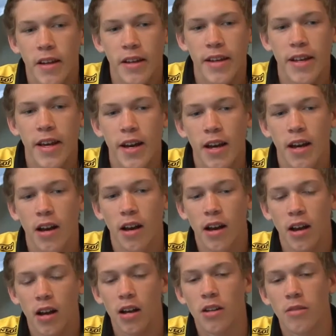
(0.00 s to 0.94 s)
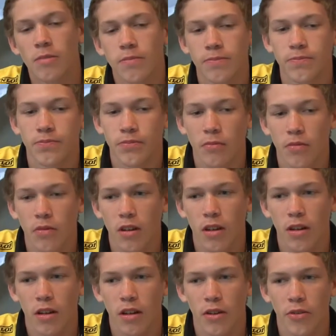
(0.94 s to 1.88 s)
Yeah, um,
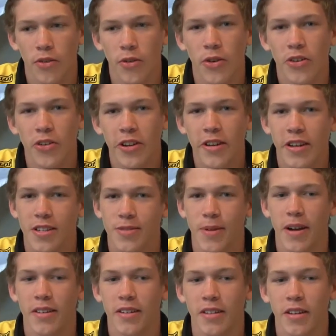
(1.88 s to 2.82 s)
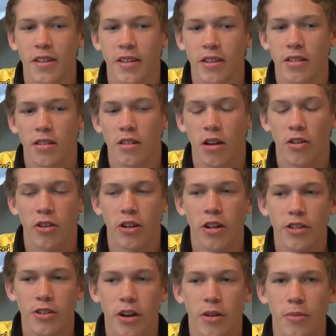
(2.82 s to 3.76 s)
we weren't really expecting it going
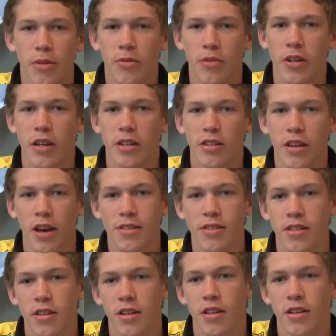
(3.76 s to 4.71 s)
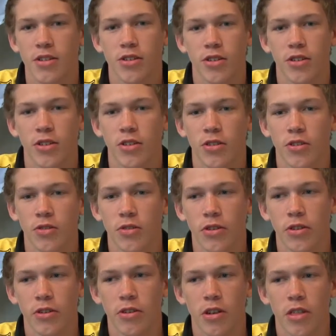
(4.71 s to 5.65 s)
into. It. I mean, we had tested there, so
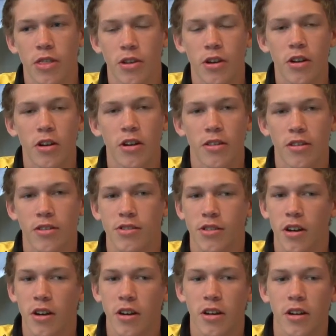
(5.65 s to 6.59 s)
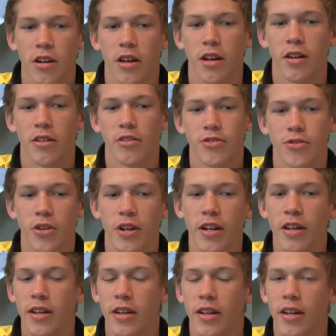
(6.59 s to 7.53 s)
we were third at the start, and it was
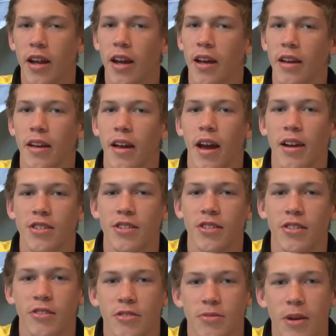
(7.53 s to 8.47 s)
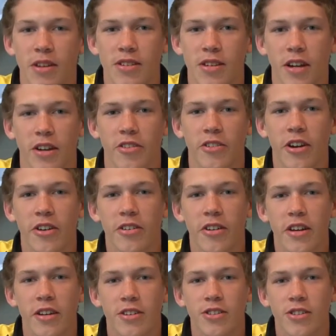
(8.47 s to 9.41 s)
raining. And I actually it was my second rain
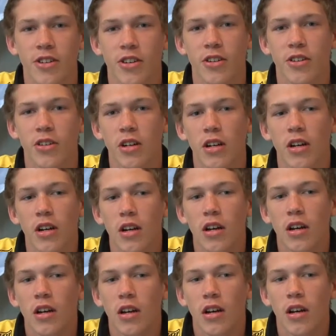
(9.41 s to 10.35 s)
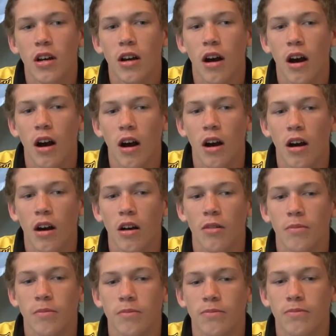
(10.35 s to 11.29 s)
race, so
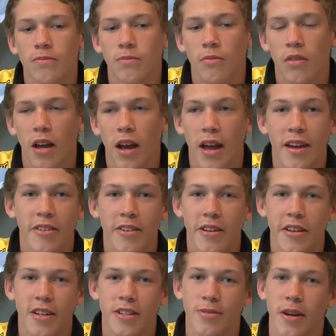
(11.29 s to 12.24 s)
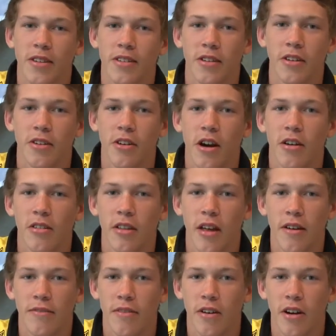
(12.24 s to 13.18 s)
um, I didn't really expect to go out
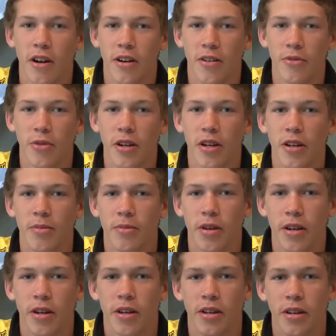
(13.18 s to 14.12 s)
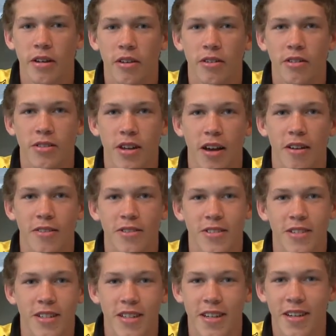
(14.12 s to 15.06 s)
that far and win it. But you know, it was
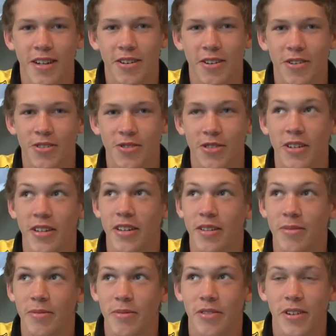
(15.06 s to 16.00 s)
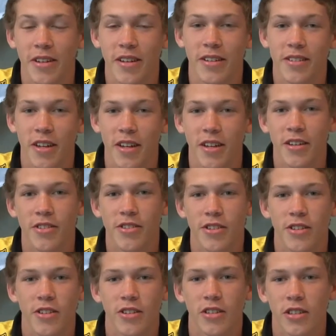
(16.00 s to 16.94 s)
obviously it's really really excited. So.